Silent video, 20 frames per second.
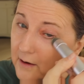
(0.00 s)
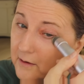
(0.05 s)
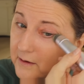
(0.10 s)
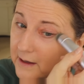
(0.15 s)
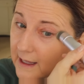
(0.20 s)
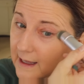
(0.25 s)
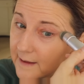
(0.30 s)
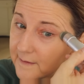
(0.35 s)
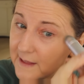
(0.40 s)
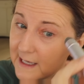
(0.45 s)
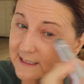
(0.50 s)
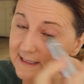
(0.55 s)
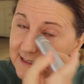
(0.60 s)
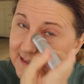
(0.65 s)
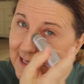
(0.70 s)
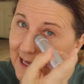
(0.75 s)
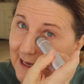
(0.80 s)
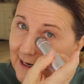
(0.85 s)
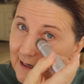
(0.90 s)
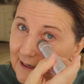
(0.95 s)
Okay, that's
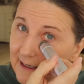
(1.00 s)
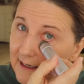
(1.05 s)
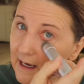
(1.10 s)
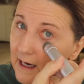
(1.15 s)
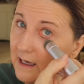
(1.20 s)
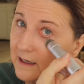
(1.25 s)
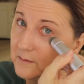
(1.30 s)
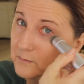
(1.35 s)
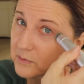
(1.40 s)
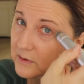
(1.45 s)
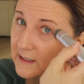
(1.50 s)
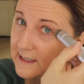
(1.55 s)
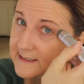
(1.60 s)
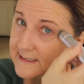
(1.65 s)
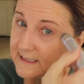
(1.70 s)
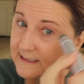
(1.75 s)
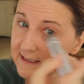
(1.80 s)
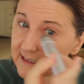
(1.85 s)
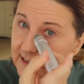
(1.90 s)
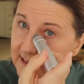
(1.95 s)
not an
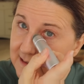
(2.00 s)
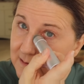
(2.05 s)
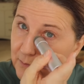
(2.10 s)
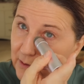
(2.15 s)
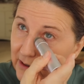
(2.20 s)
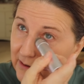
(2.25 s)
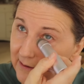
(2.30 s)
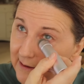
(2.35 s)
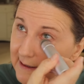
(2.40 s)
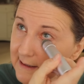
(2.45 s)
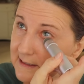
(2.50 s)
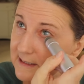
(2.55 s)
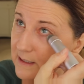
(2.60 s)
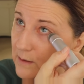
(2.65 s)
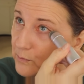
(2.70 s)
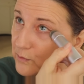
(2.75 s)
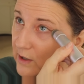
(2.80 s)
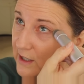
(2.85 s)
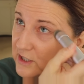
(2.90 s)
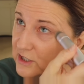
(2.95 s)
unpleasant experience.
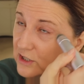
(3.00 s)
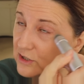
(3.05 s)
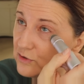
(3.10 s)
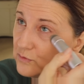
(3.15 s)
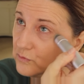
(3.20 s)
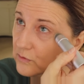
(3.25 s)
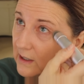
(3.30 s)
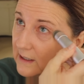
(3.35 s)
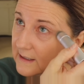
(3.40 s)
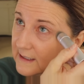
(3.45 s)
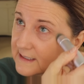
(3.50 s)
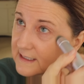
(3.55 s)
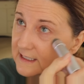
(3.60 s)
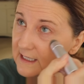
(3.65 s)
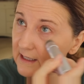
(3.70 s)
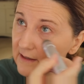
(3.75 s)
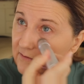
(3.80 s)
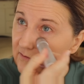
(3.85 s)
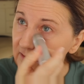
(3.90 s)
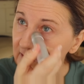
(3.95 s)
The brush is
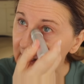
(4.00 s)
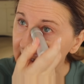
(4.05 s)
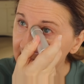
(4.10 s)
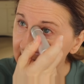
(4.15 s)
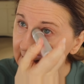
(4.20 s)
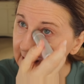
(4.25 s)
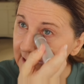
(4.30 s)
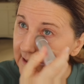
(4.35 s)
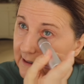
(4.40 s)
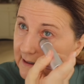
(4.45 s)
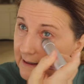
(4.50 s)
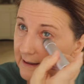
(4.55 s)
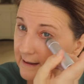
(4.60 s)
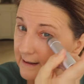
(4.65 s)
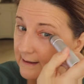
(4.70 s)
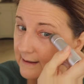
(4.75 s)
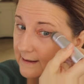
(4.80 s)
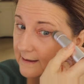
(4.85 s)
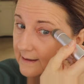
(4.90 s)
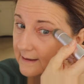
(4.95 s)
relatively
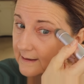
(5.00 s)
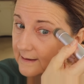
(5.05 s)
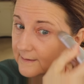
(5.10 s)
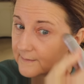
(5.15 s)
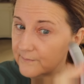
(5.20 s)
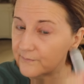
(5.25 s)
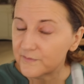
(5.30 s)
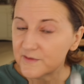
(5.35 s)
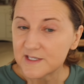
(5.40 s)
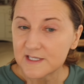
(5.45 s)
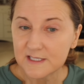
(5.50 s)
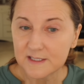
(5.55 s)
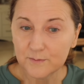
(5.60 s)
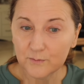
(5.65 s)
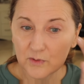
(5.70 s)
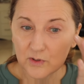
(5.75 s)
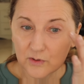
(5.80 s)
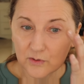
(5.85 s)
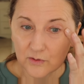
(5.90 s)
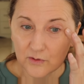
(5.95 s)

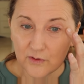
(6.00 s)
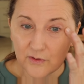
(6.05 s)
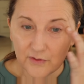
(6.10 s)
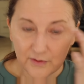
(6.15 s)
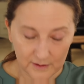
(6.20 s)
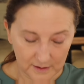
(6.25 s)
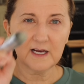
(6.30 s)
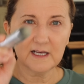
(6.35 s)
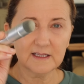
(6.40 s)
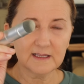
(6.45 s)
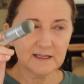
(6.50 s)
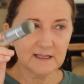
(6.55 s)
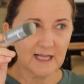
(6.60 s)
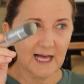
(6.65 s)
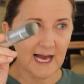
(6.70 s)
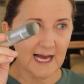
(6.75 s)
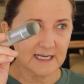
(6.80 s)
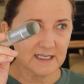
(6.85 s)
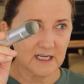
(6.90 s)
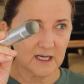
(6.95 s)
smooth. A
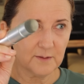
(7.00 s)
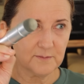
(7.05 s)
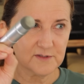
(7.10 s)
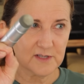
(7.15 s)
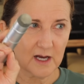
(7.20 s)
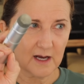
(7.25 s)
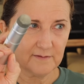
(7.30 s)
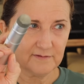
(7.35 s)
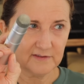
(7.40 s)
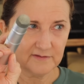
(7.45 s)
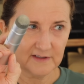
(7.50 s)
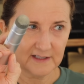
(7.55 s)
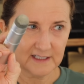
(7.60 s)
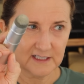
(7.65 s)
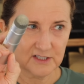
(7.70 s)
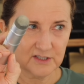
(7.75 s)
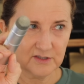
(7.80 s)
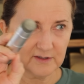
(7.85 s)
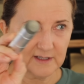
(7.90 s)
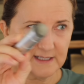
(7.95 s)
lot comes off of it,
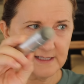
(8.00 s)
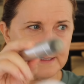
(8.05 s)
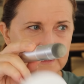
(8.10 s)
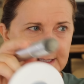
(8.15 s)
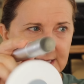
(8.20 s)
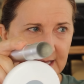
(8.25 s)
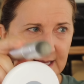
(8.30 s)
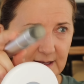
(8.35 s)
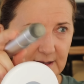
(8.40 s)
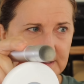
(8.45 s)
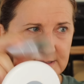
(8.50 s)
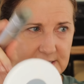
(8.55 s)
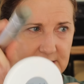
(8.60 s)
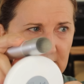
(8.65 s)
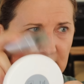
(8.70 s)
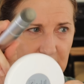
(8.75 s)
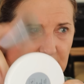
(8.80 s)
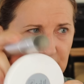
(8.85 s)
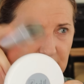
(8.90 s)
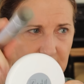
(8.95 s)
as you can see,
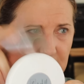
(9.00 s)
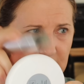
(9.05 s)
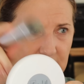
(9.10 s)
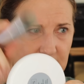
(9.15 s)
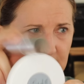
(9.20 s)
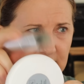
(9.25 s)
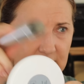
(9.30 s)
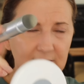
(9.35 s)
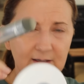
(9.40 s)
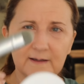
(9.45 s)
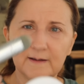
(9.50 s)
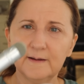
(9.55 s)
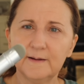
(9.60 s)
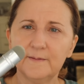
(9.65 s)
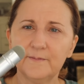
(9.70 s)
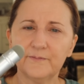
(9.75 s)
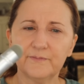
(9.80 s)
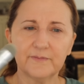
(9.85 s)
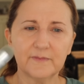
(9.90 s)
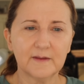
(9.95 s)
so
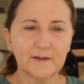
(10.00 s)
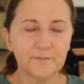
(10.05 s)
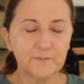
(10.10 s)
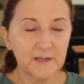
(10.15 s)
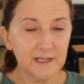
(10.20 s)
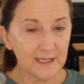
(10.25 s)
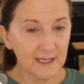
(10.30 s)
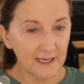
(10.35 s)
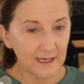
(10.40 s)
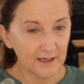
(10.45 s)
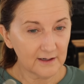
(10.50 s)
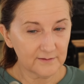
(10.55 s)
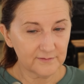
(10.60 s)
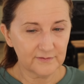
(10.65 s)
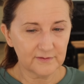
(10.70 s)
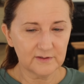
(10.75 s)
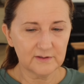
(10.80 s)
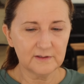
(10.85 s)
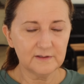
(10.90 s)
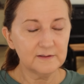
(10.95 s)
be
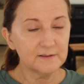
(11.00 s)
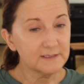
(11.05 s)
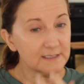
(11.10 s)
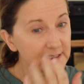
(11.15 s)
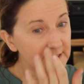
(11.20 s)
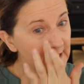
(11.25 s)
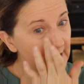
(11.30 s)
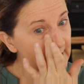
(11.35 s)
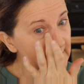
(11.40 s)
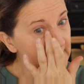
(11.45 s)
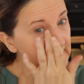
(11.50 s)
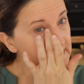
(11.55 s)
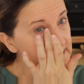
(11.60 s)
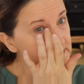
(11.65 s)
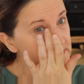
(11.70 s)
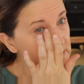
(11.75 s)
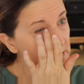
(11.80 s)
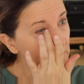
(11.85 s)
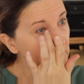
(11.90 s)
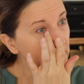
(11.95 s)
careful to not get
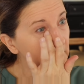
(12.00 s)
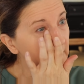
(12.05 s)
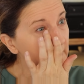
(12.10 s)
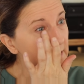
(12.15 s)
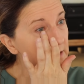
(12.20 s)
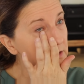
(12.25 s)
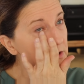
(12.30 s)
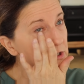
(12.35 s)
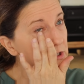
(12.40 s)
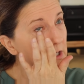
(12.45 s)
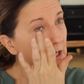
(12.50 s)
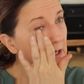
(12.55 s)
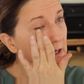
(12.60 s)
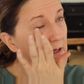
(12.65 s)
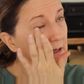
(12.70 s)
so much.